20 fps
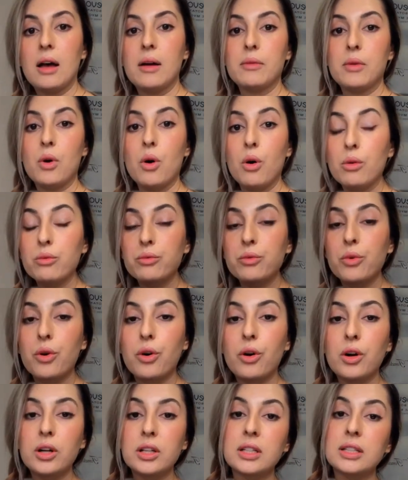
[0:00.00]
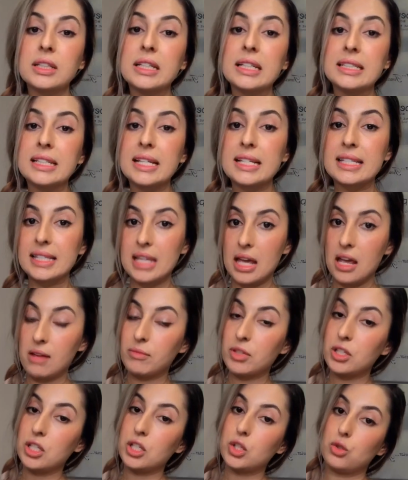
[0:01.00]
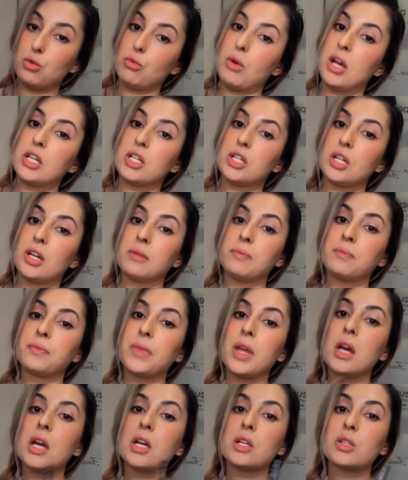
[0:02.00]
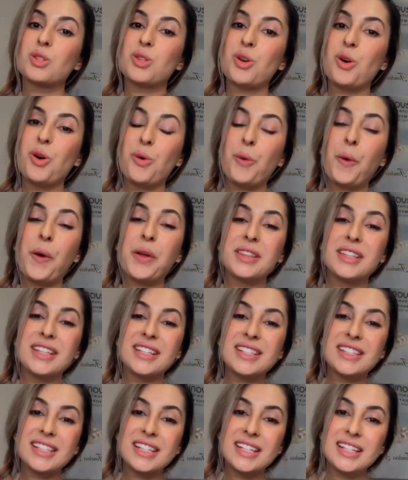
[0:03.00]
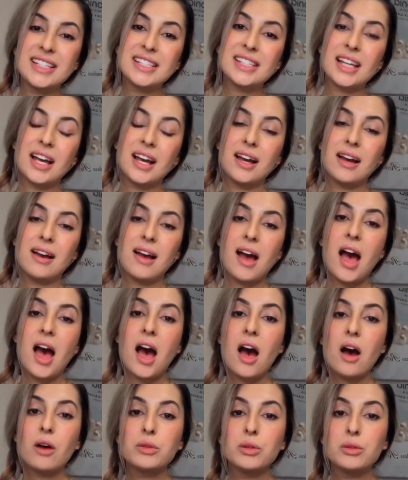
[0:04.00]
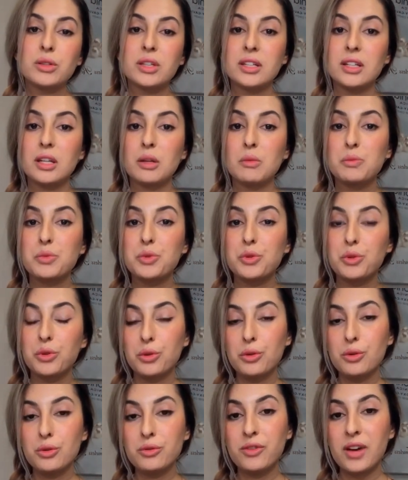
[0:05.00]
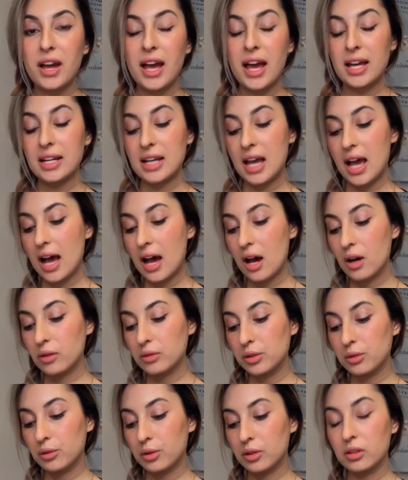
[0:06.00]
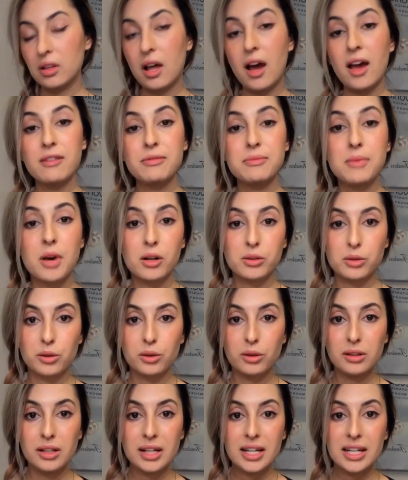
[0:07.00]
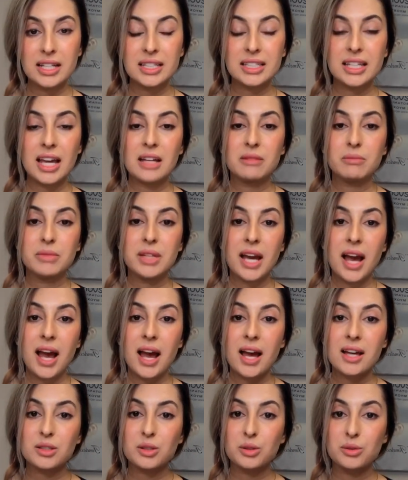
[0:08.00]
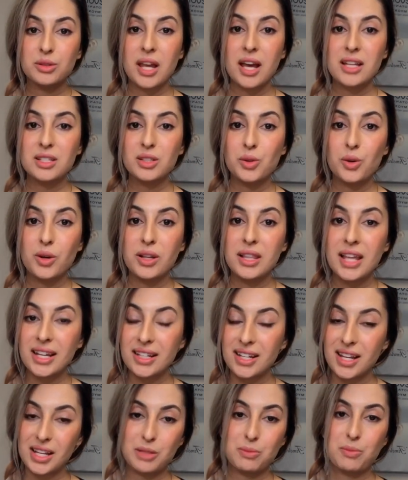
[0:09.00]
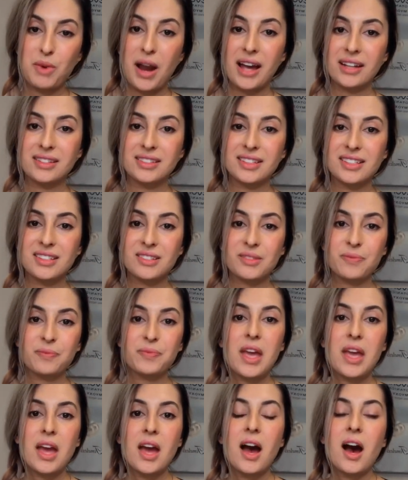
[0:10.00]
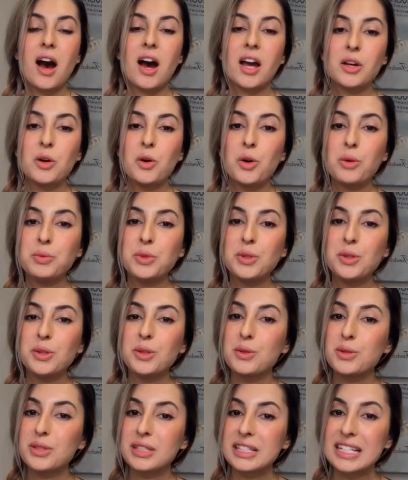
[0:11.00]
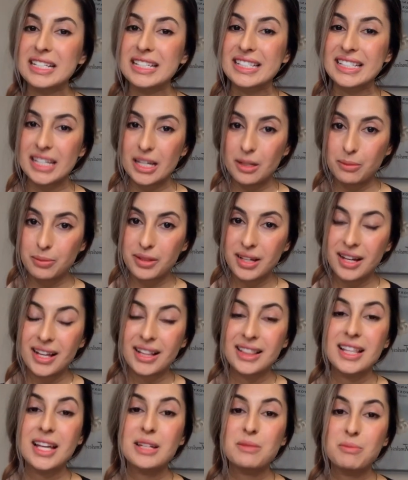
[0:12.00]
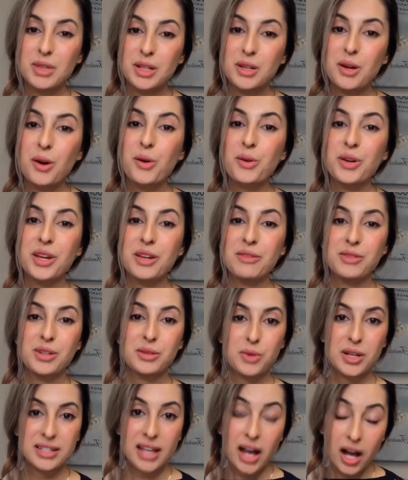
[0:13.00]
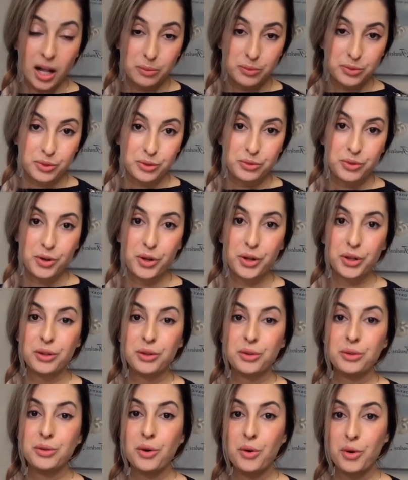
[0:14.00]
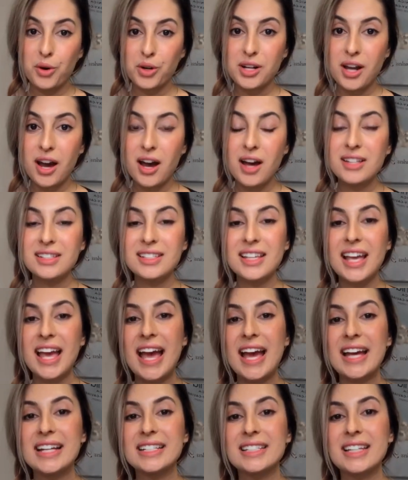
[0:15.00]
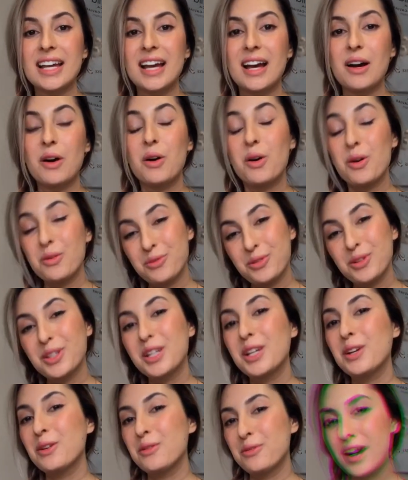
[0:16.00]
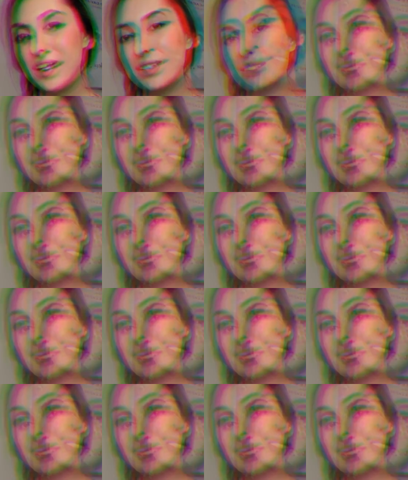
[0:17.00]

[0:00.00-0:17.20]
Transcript: homework in the same situation. So this is how you can improve and how your live model can be as good as your latex practice. I hope you use this tip. Let me know if it was helpful for you or not, and hopefully you find it